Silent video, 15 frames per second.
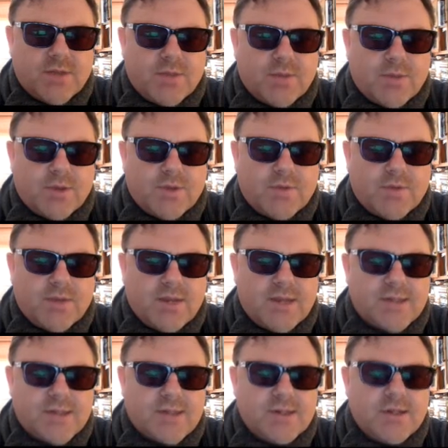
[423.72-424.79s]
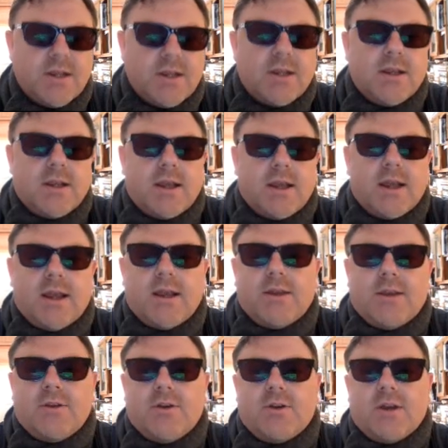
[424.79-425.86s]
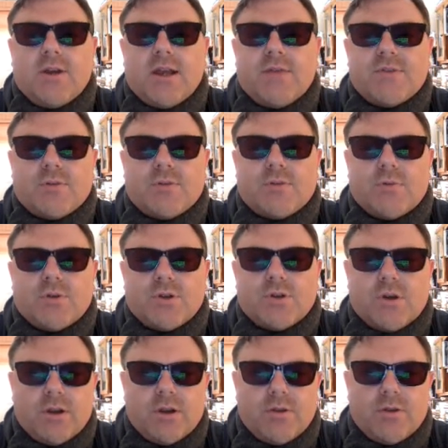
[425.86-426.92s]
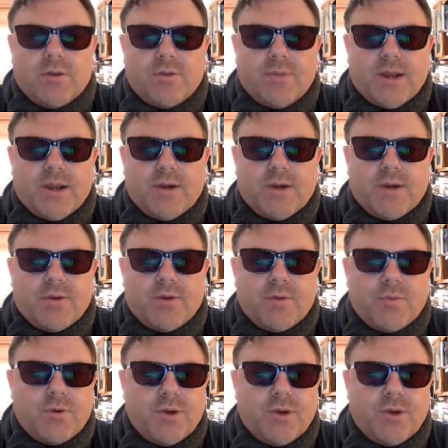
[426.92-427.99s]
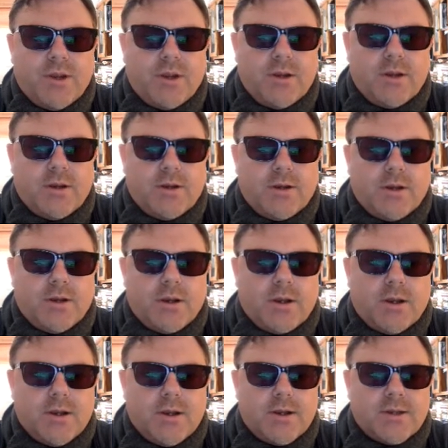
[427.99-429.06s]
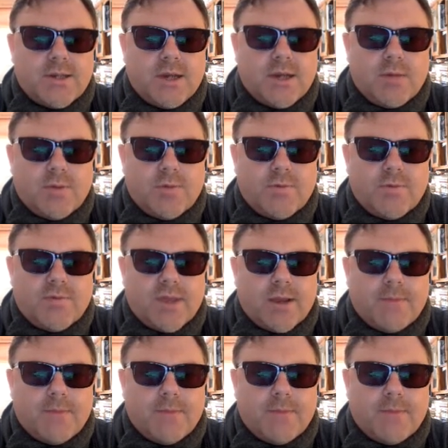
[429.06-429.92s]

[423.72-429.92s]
part of the lesson, and you can have a stopwatch going on in the background on the board to help you with that.